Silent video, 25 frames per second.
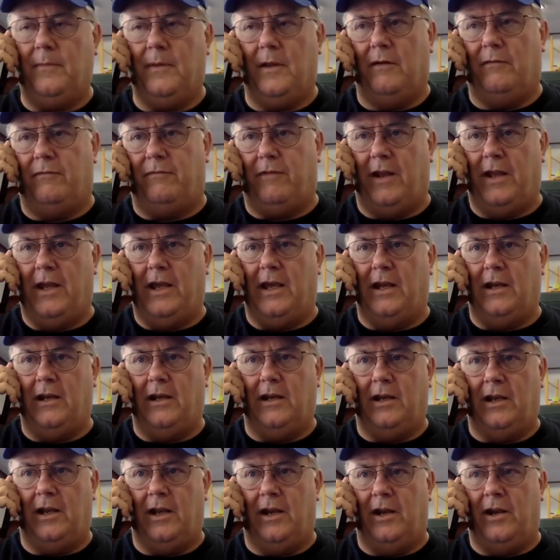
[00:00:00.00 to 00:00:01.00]
Flynn
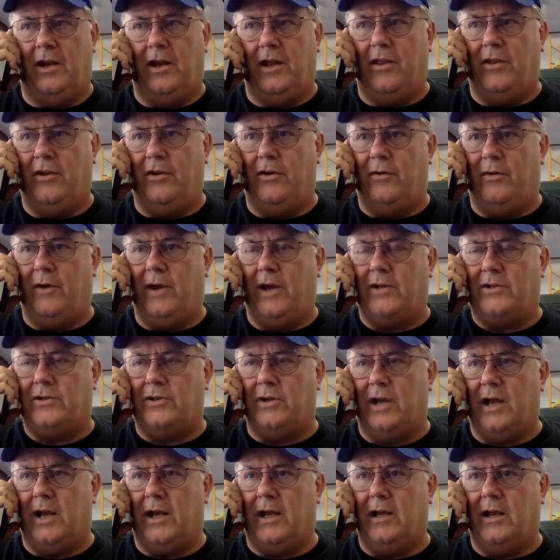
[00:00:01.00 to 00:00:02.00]
in another direction.
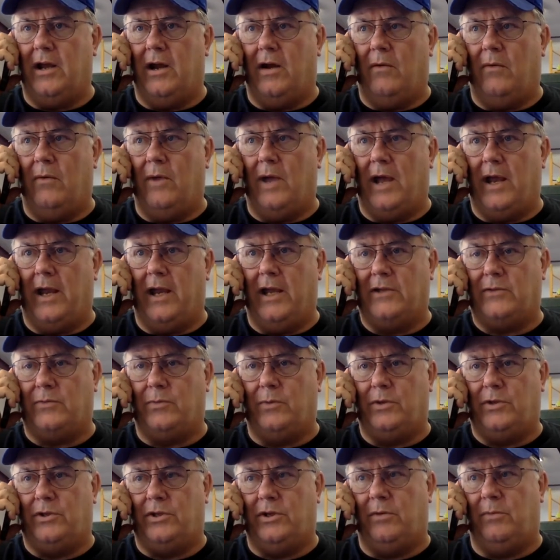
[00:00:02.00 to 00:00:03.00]
I guess
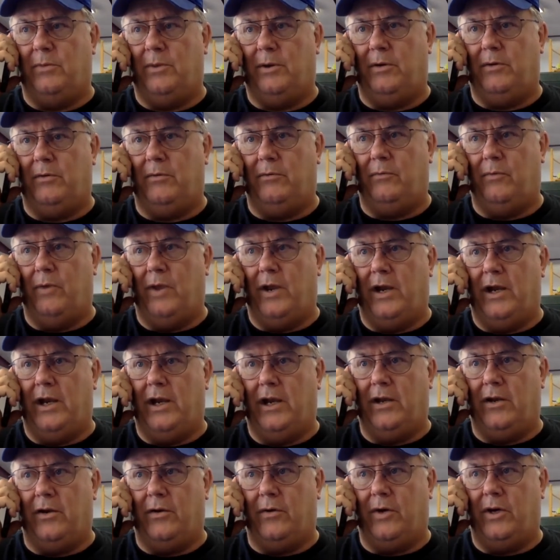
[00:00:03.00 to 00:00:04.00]
we still be running
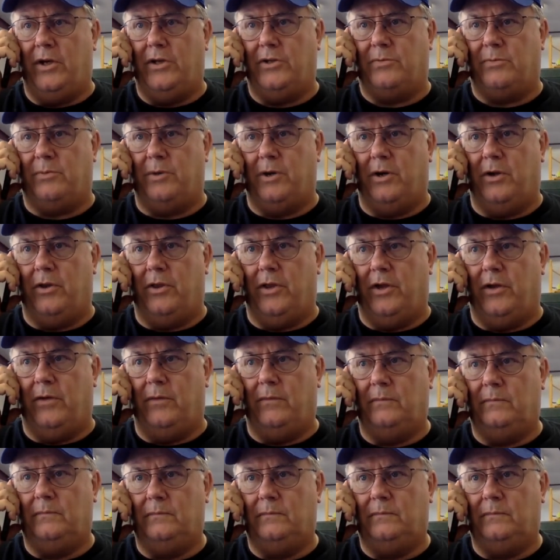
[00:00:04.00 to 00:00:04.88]
into Greensboro though.